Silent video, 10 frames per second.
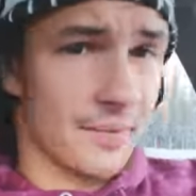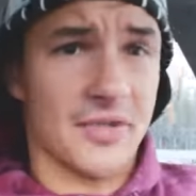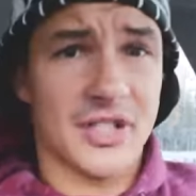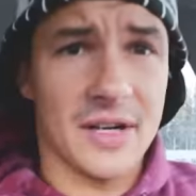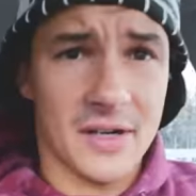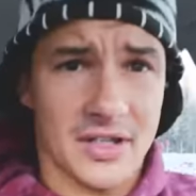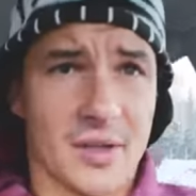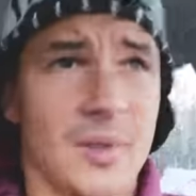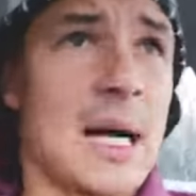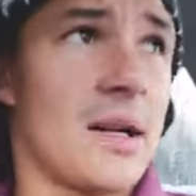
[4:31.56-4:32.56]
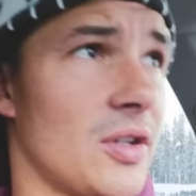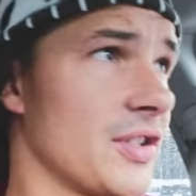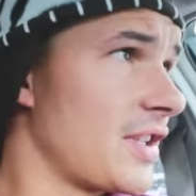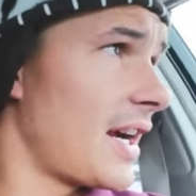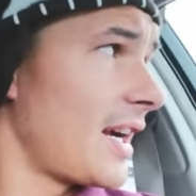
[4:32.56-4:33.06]
some serious
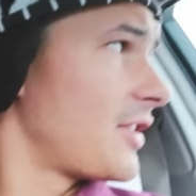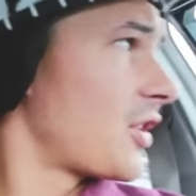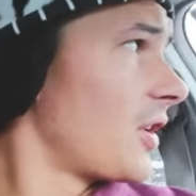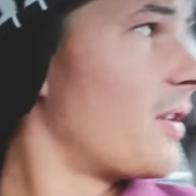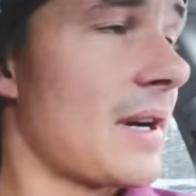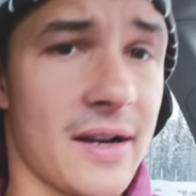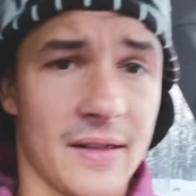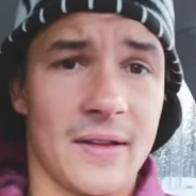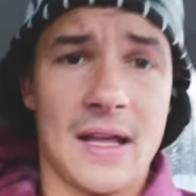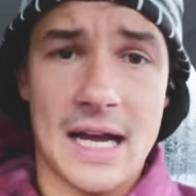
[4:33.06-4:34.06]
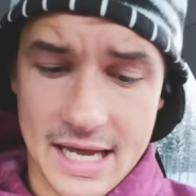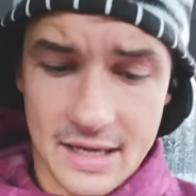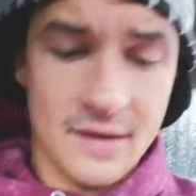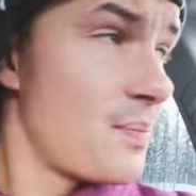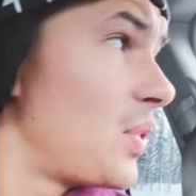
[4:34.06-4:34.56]
debacles. I got turned around in the
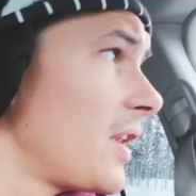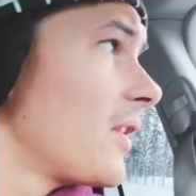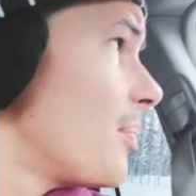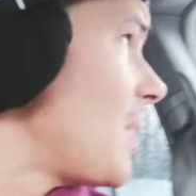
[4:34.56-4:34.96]
line, put in the